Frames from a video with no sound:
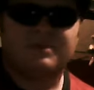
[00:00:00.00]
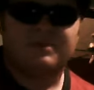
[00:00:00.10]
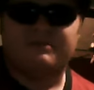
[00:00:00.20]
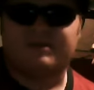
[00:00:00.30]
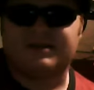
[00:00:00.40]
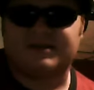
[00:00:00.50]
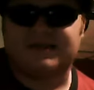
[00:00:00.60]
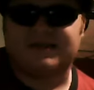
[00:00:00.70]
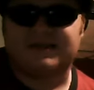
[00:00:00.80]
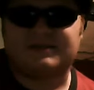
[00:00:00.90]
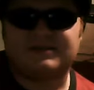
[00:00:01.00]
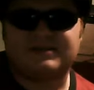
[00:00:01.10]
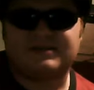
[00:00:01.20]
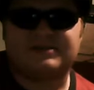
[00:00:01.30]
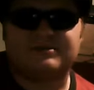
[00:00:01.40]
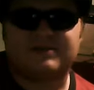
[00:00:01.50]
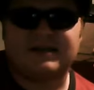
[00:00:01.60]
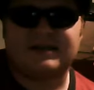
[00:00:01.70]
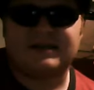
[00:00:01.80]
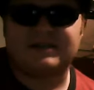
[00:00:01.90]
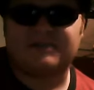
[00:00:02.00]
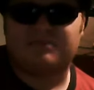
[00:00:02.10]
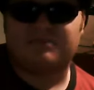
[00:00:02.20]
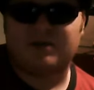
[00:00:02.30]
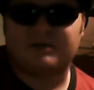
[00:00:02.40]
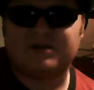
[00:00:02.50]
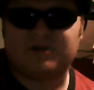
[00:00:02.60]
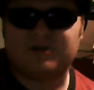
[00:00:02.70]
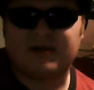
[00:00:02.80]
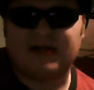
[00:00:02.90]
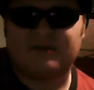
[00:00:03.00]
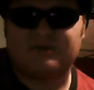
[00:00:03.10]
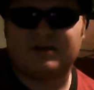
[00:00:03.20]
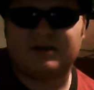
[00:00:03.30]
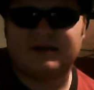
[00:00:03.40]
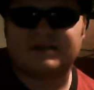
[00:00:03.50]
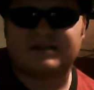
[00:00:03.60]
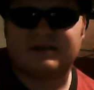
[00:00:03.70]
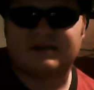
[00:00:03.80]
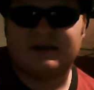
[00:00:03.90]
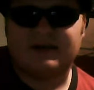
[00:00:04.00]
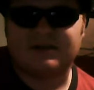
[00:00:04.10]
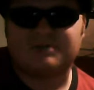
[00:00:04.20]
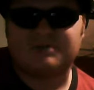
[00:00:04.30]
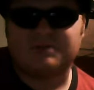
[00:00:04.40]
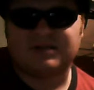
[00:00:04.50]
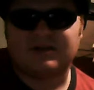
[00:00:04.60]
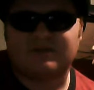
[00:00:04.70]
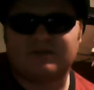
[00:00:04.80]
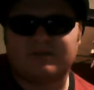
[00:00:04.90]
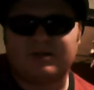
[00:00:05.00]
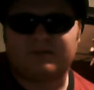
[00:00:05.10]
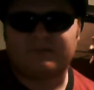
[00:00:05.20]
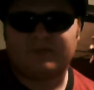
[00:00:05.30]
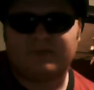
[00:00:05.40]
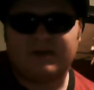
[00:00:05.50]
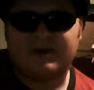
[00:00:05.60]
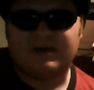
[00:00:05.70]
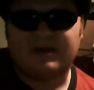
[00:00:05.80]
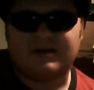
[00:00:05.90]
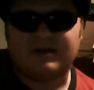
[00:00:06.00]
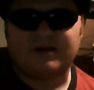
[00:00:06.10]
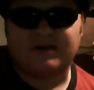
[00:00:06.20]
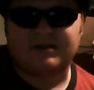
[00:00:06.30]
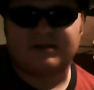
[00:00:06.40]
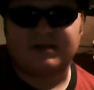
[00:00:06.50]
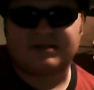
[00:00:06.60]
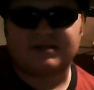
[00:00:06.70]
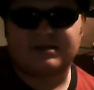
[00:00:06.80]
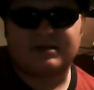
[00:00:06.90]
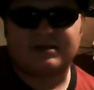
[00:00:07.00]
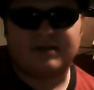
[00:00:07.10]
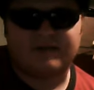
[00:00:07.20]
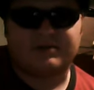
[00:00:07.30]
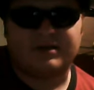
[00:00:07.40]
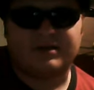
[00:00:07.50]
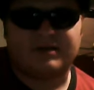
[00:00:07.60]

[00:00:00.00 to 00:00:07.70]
But you know, I guess that's pretty much what I have for you guys on this particular video. As always, guys, have a good day.